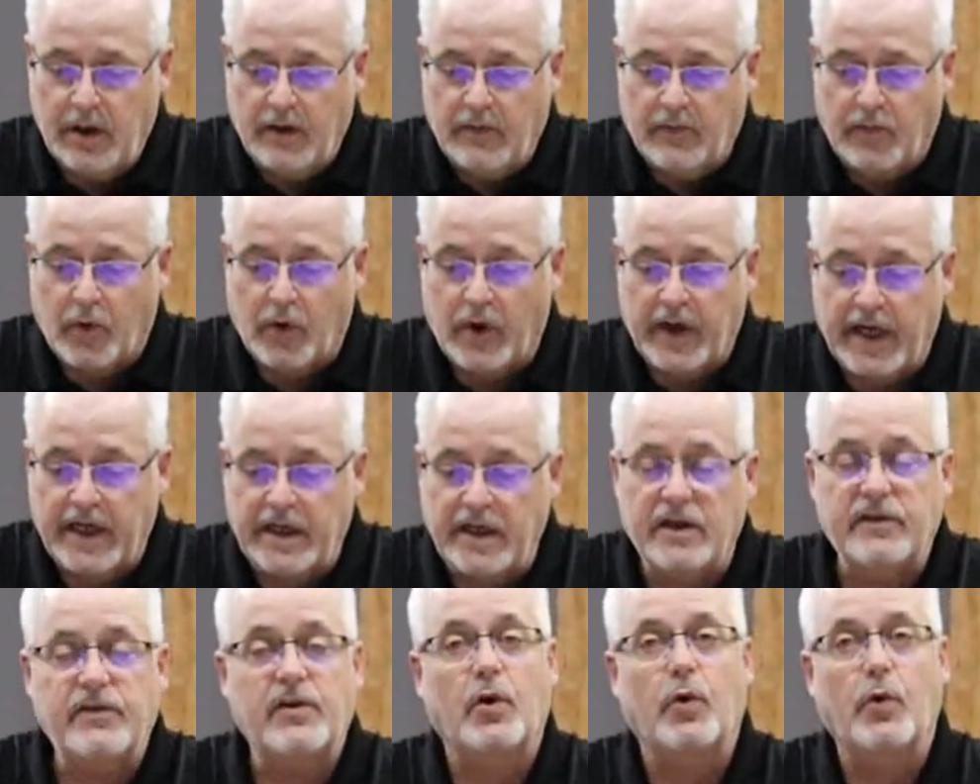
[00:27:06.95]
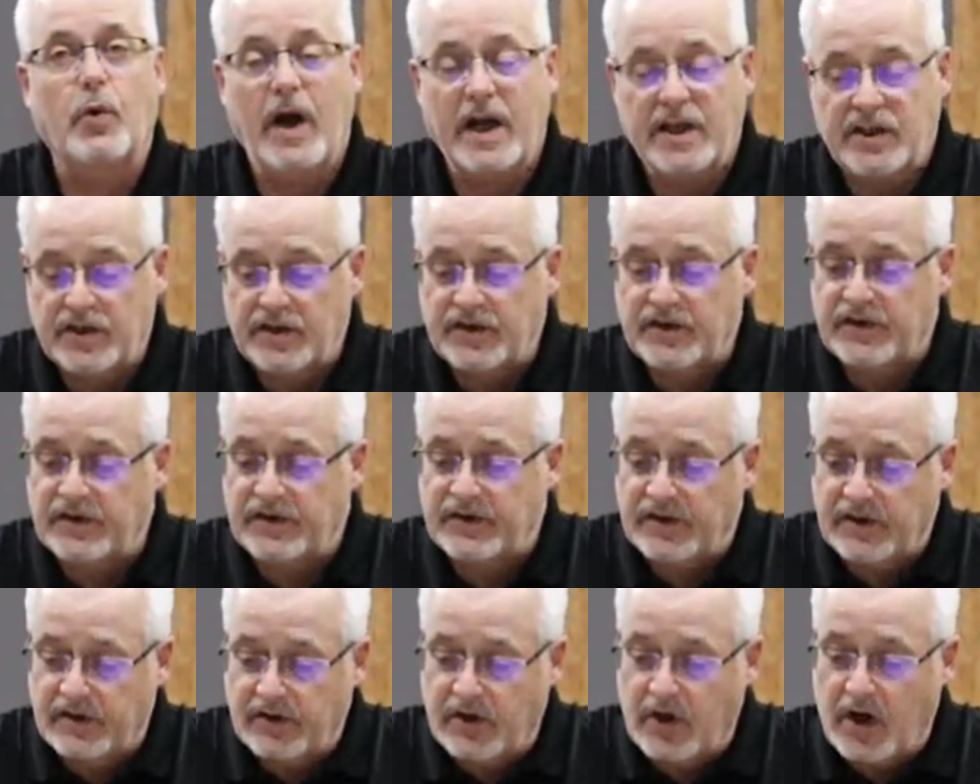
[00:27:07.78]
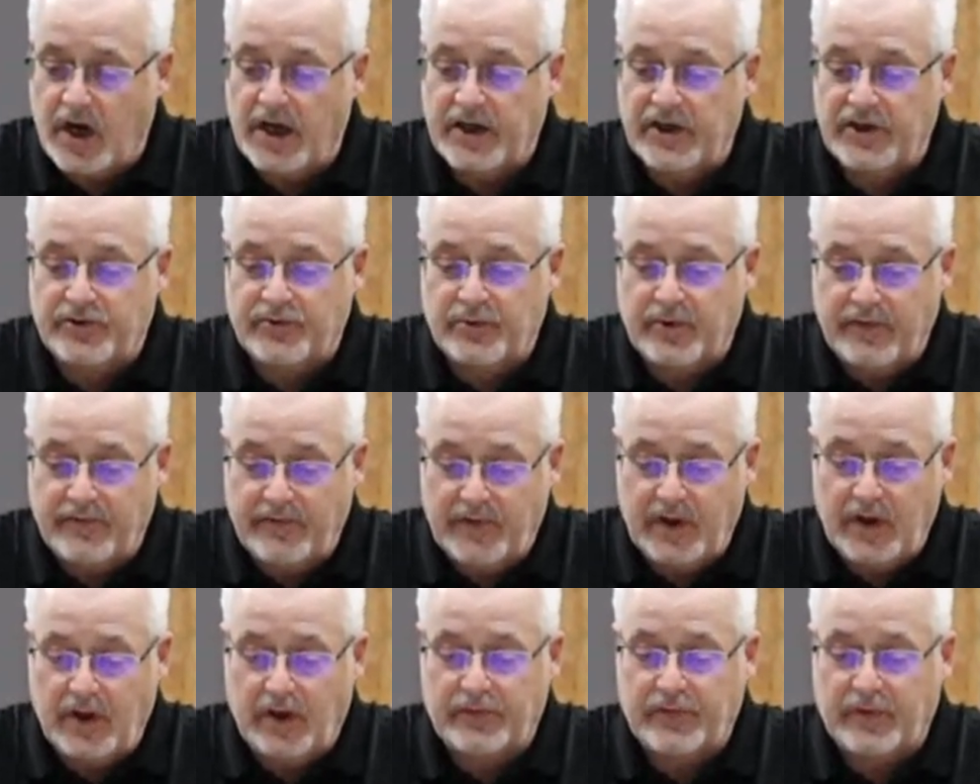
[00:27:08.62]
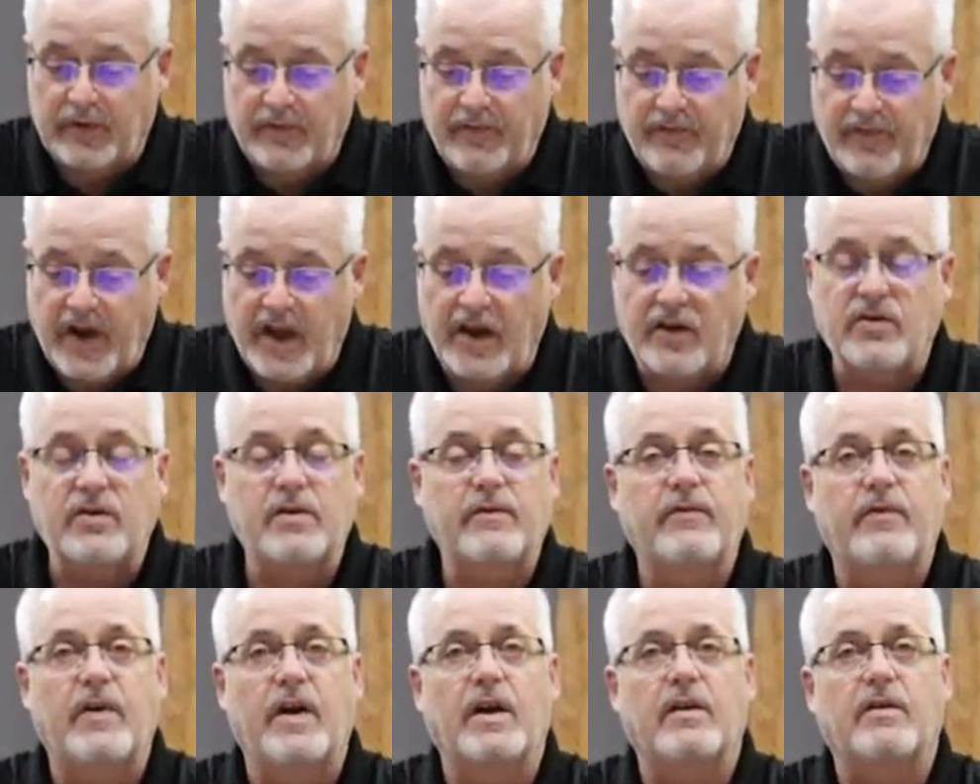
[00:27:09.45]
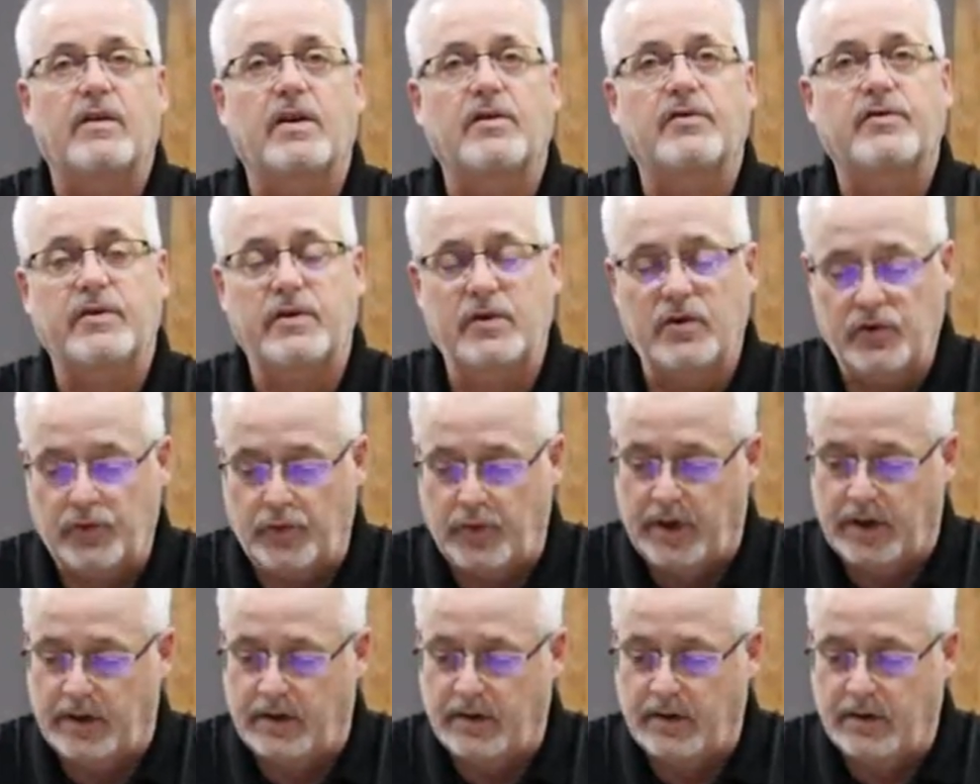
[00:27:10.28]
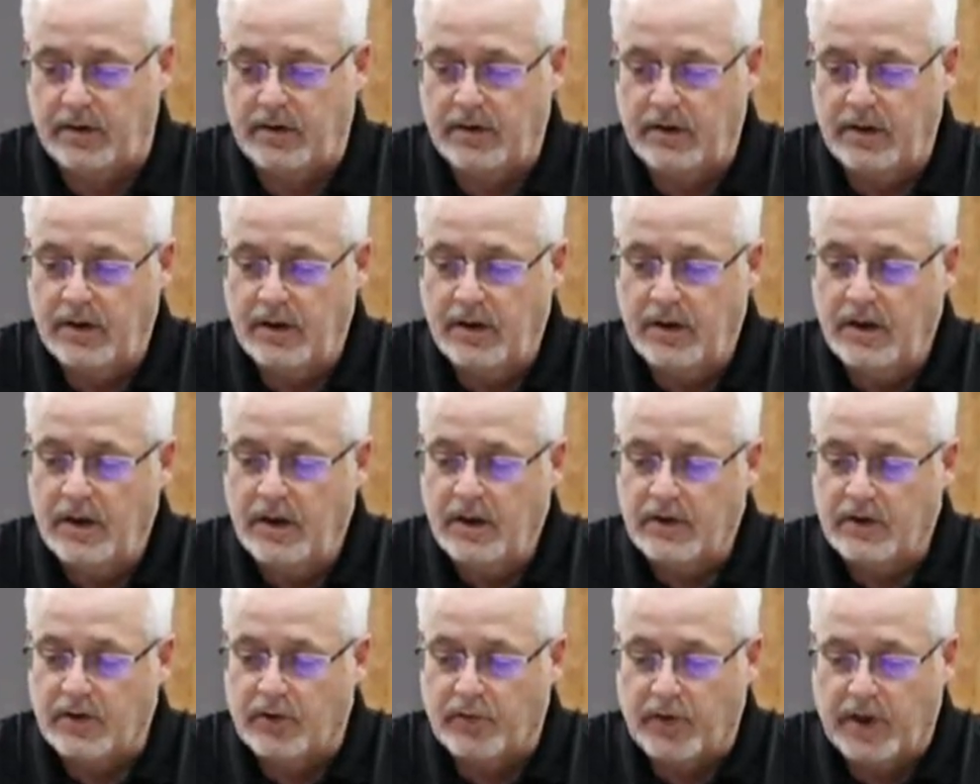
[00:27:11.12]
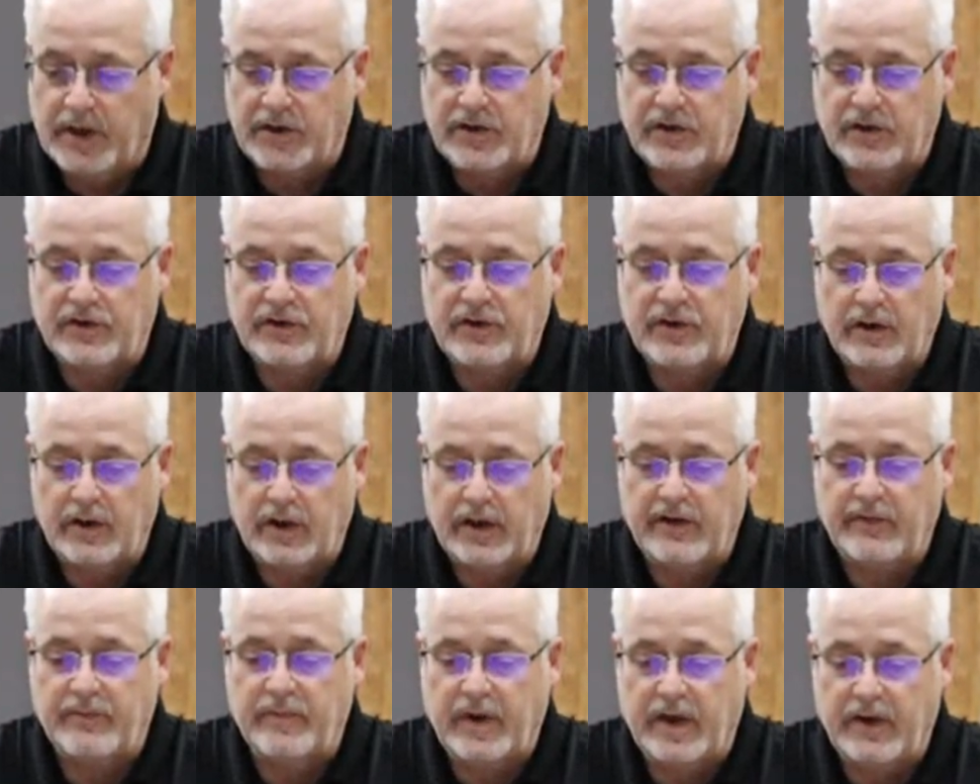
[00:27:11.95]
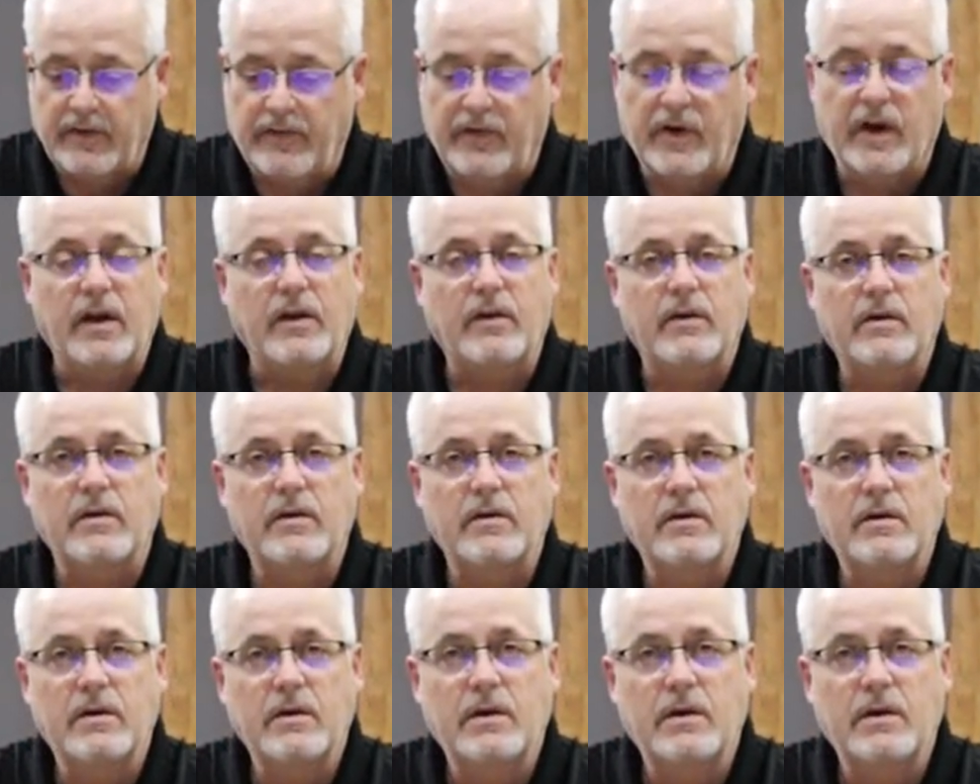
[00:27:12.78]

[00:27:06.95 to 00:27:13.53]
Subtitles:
For in it the righteousness of God is revealed from faith to faith, as it is written, the righteous shall live by faith."